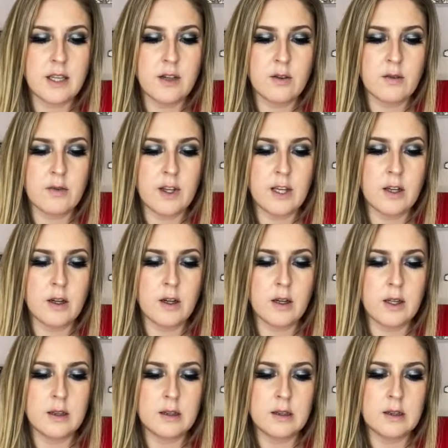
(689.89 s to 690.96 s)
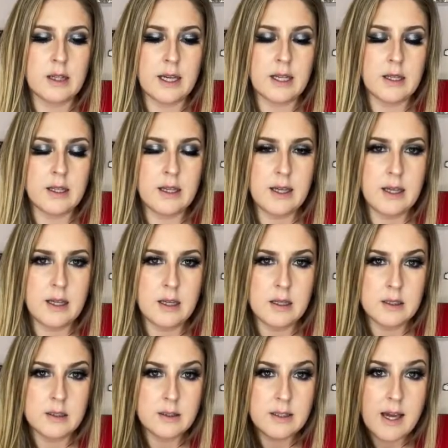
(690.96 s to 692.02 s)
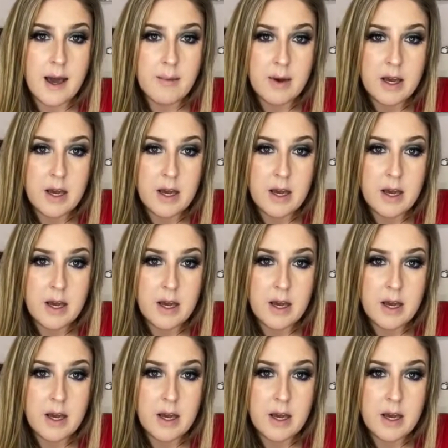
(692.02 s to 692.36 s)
your finger and lightly dab it